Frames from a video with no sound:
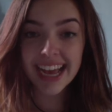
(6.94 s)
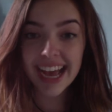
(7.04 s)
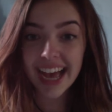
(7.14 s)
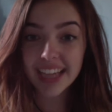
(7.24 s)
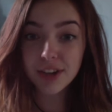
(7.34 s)

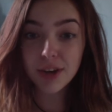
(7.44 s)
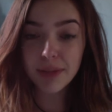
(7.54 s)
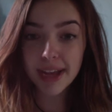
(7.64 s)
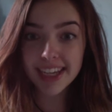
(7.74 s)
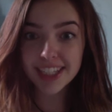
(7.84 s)
I got
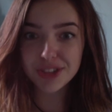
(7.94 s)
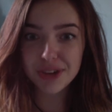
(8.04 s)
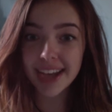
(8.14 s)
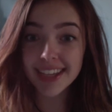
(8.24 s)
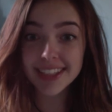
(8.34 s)
my
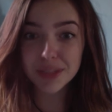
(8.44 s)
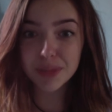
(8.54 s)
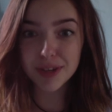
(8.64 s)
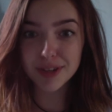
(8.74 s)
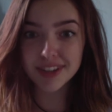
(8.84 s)
tragus
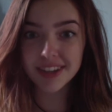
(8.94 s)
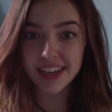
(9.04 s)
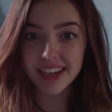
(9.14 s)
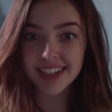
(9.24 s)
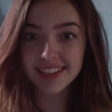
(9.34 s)
pierced today.